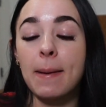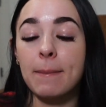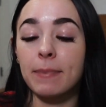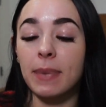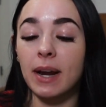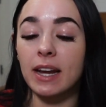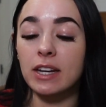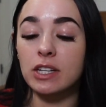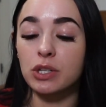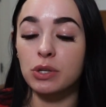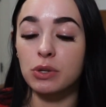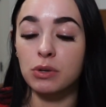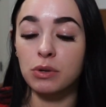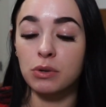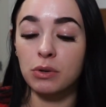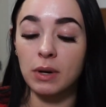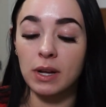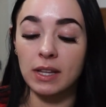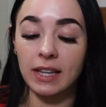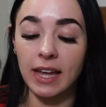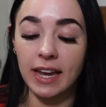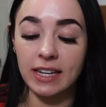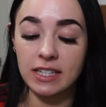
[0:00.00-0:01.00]
but I do
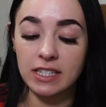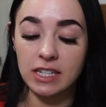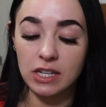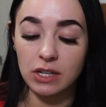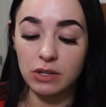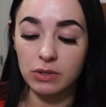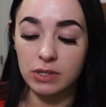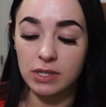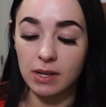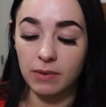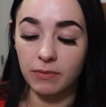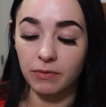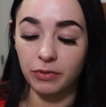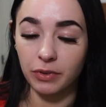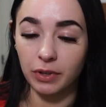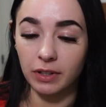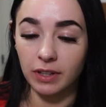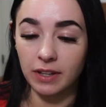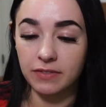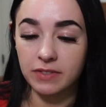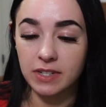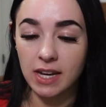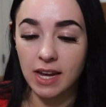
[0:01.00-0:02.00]
like to use them for
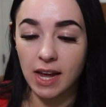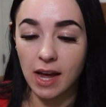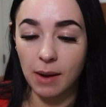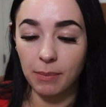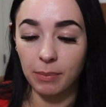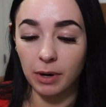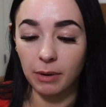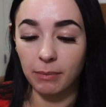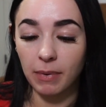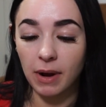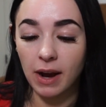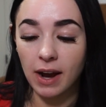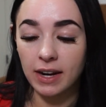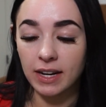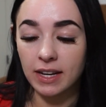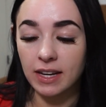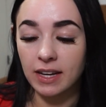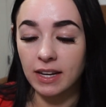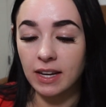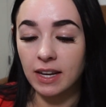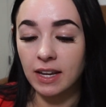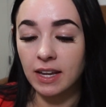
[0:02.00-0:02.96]
lifting upper body.